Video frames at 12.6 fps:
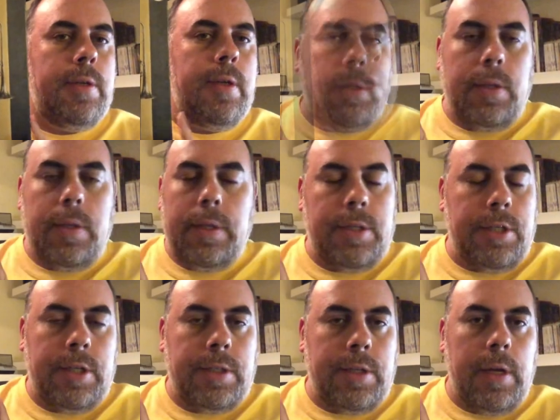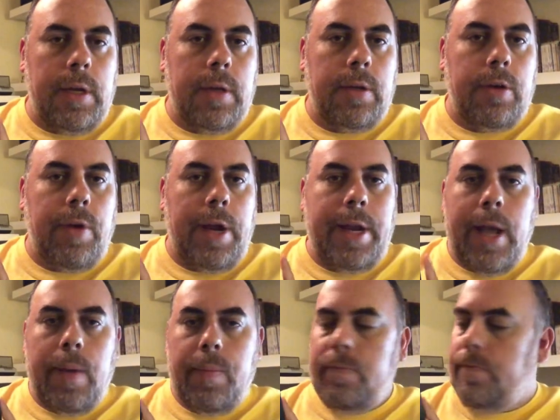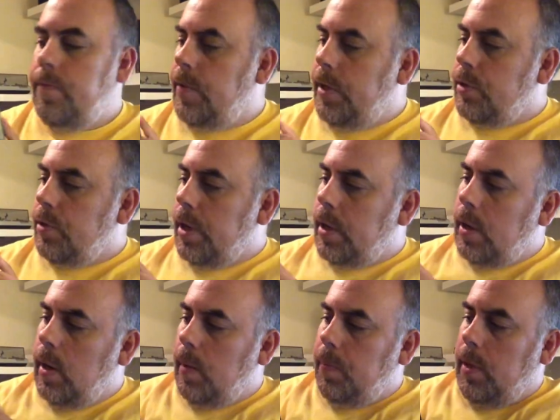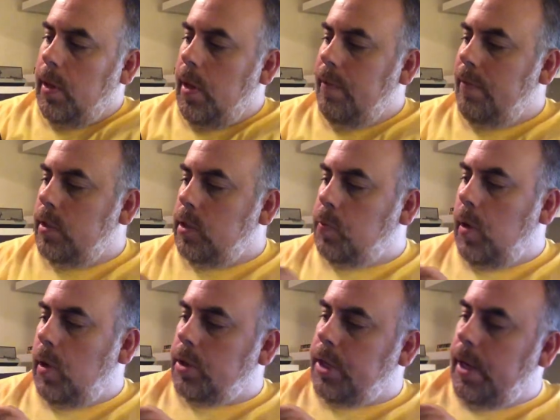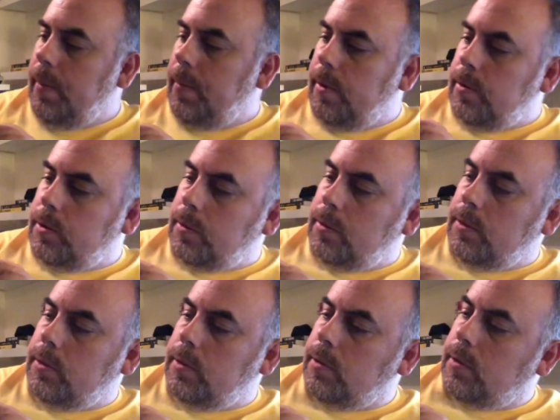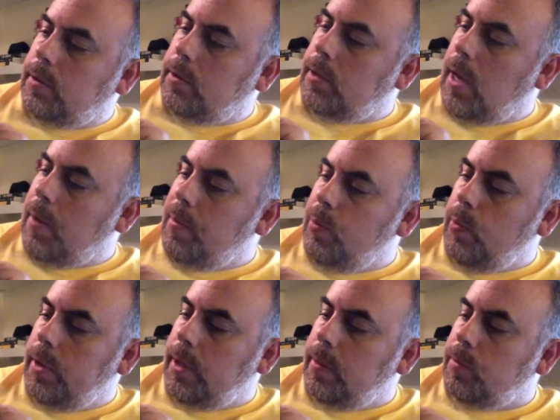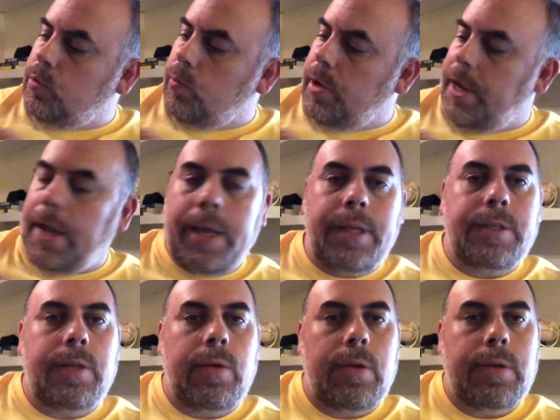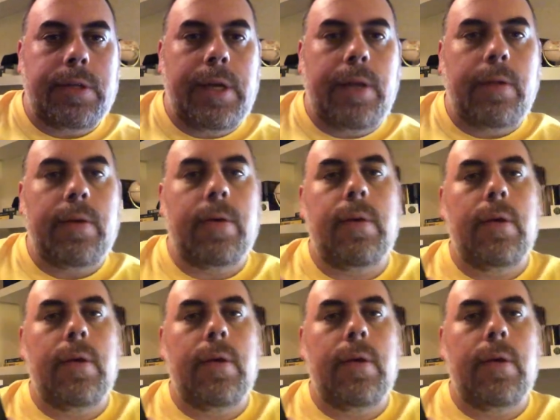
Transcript: So this is just a great album featuring Bill Evans, Paul Chambers, Tommy Williams, Roy Haynes, and Art Taylor.